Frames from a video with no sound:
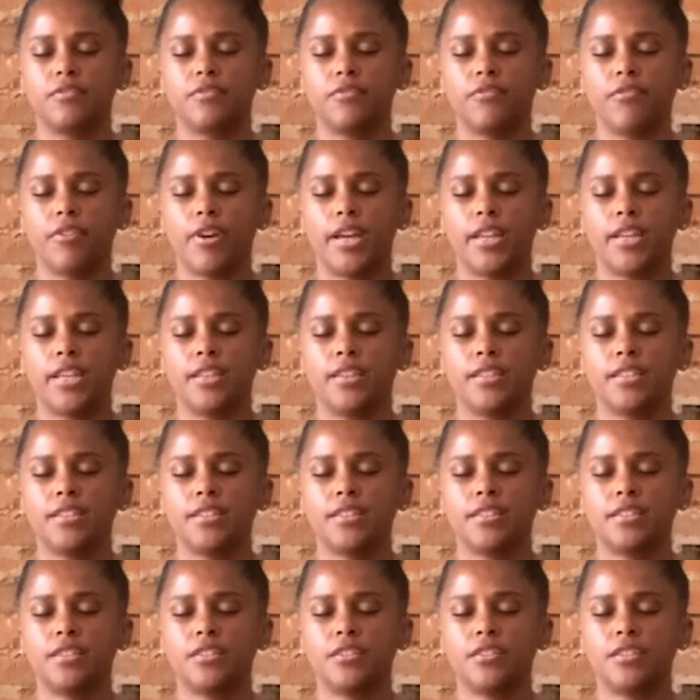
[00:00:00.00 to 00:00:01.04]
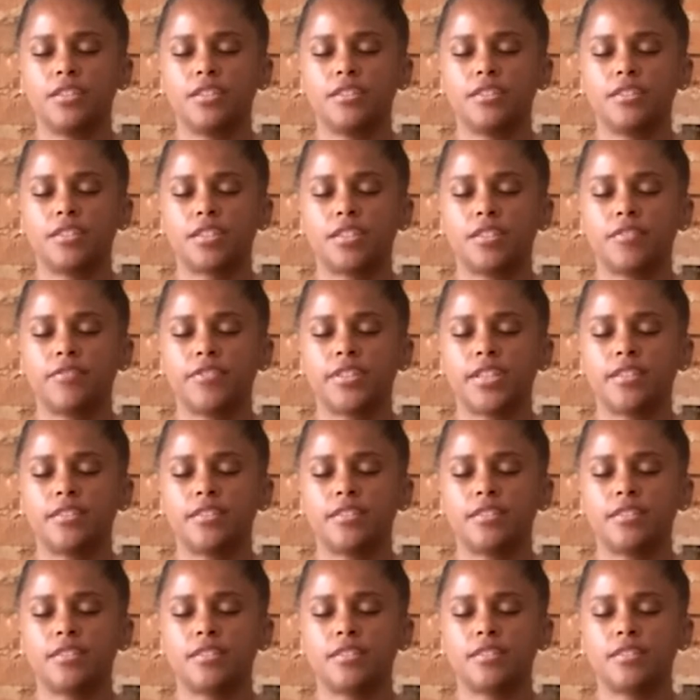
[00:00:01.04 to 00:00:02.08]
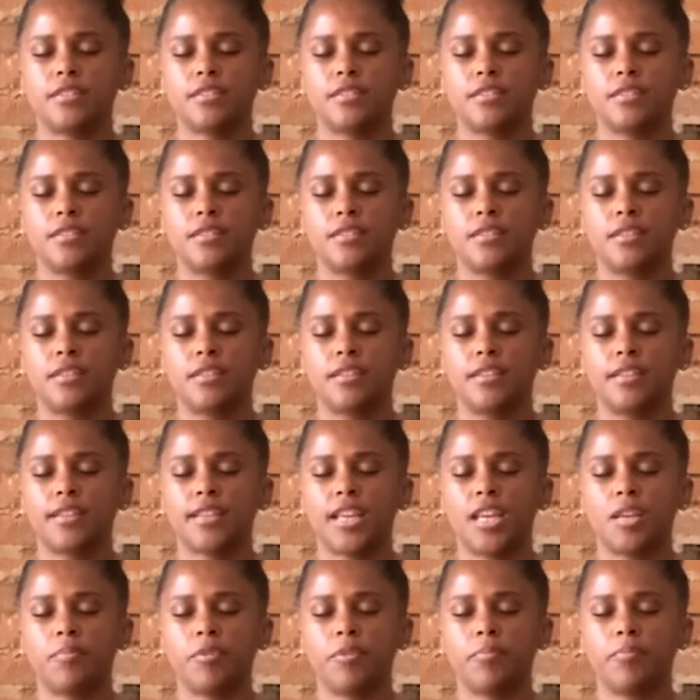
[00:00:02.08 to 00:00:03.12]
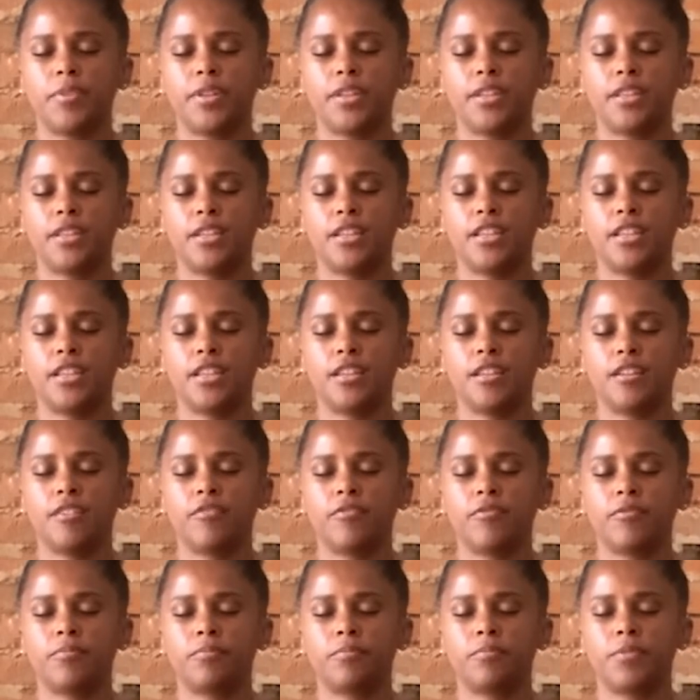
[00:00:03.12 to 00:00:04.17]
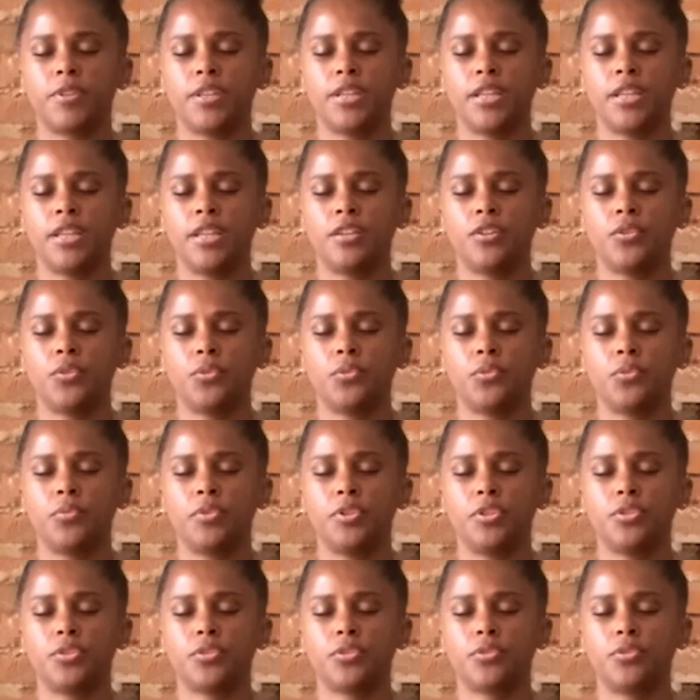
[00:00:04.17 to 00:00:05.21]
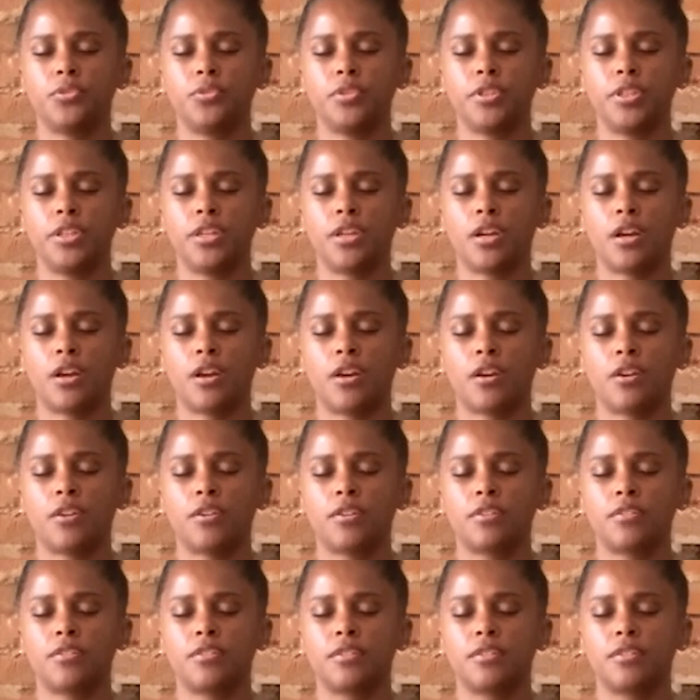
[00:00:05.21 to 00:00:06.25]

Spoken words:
Finding the stillness gives us capability of being who we truly are,